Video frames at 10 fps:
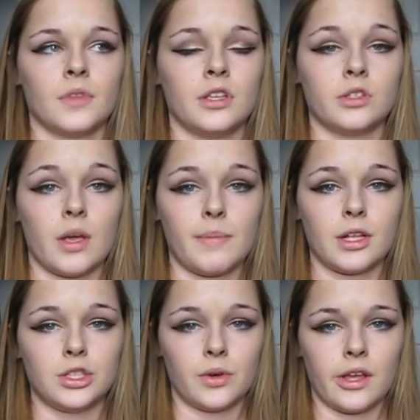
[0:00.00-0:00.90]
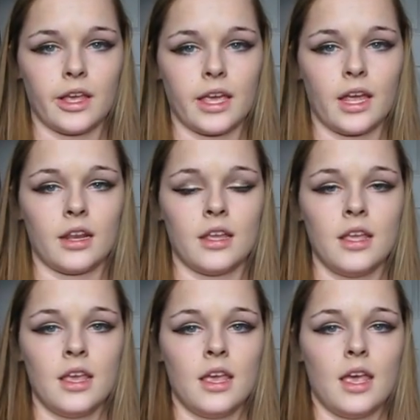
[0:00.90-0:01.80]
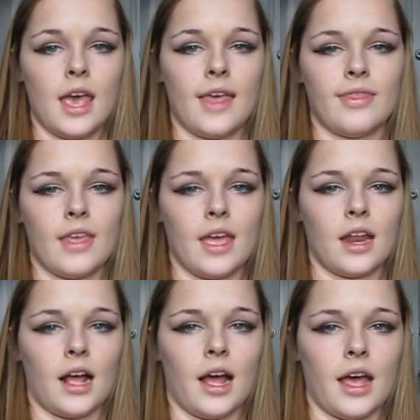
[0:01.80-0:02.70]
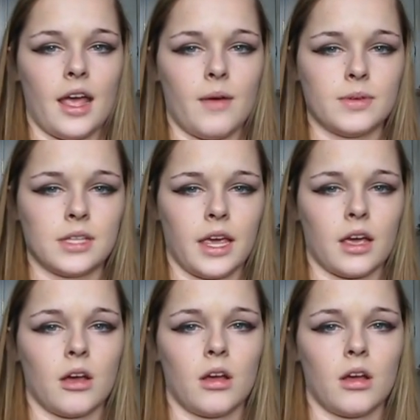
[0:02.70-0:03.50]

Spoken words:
so I met Jonah again, and then I was like,